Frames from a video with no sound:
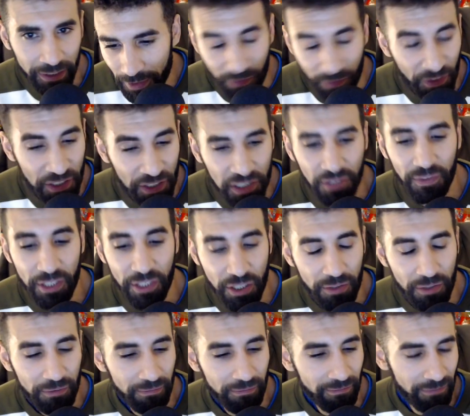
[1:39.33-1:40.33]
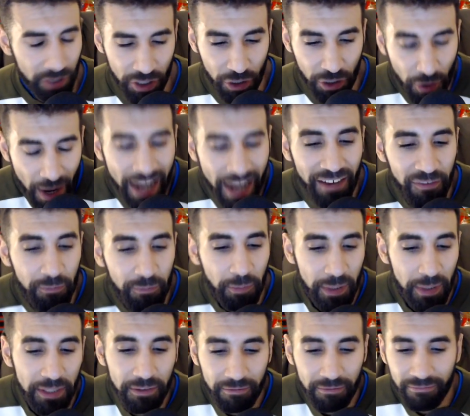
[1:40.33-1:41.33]
Defensively, you have
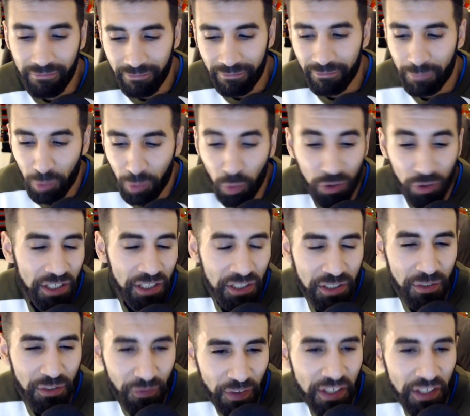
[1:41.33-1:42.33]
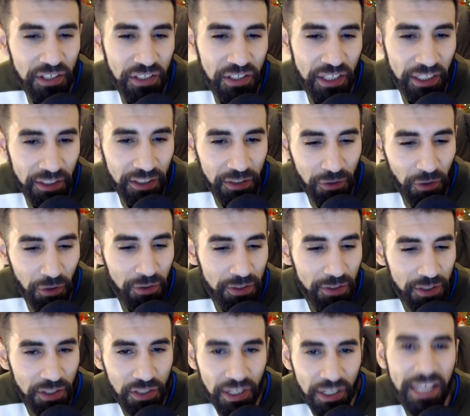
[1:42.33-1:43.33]
been brought in to fix things,
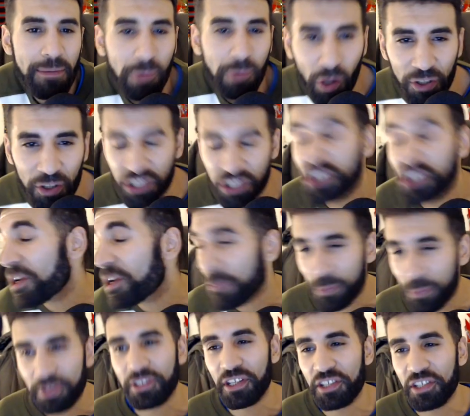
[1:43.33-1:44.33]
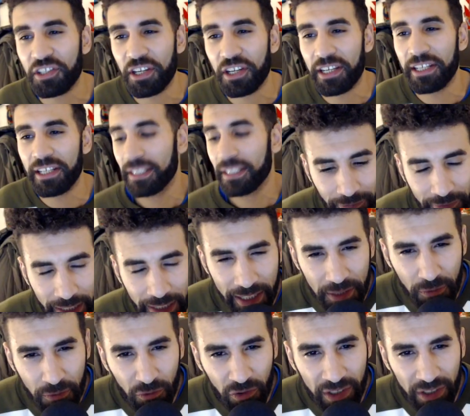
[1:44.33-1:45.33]
right? To stabilise the ship, as they say. It
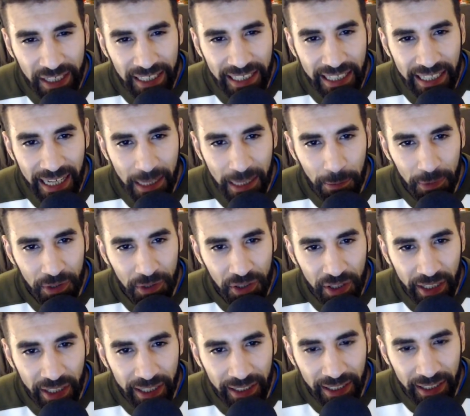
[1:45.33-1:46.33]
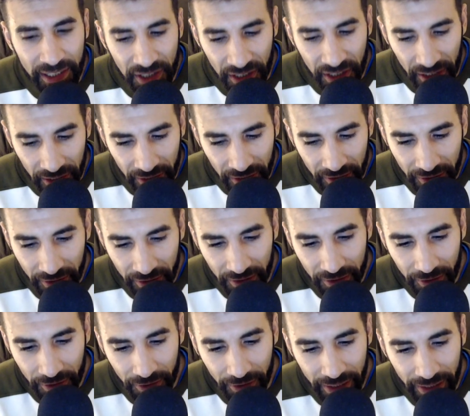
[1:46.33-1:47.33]
hasn't really happened yet, has it?
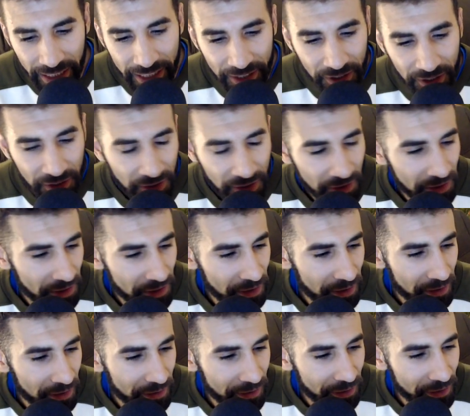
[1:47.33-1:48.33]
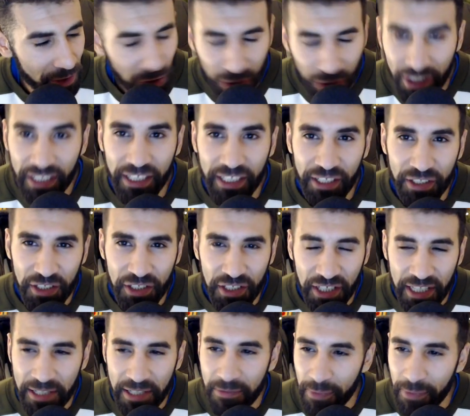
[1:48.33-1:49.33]
And looking at the
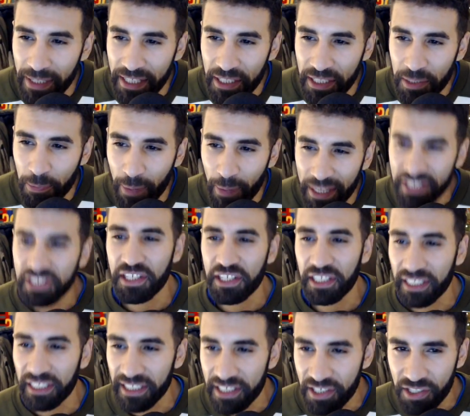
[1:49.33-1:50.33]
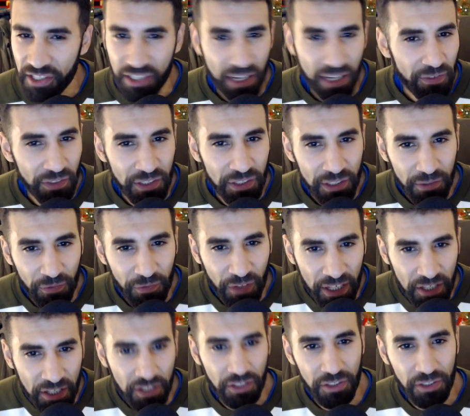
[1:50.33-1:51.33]
team, it's basically seven
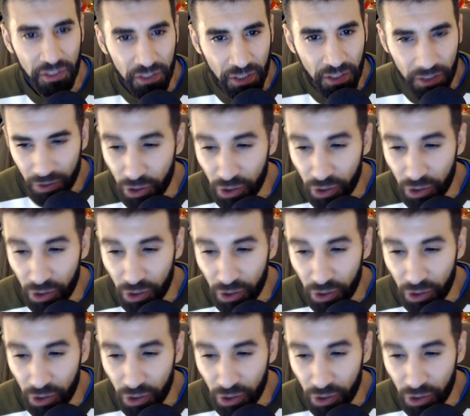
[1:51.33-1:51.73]
defenders.